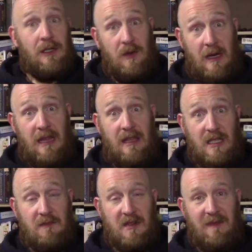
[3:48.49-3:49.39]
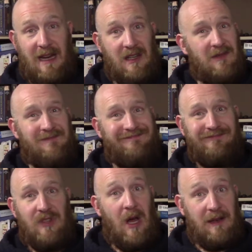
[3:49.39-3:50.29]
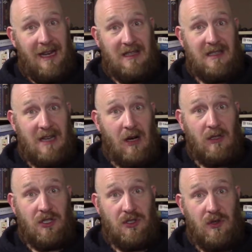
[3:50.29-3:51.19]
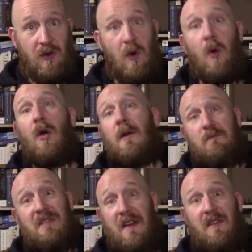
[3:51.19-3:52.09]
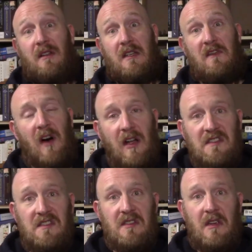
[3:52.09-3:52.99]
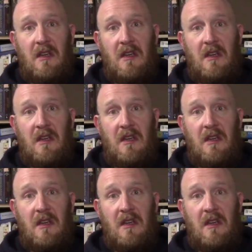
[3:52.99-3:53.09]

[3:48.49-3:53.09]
to an atheist perspective, not necessarily true or definitely false.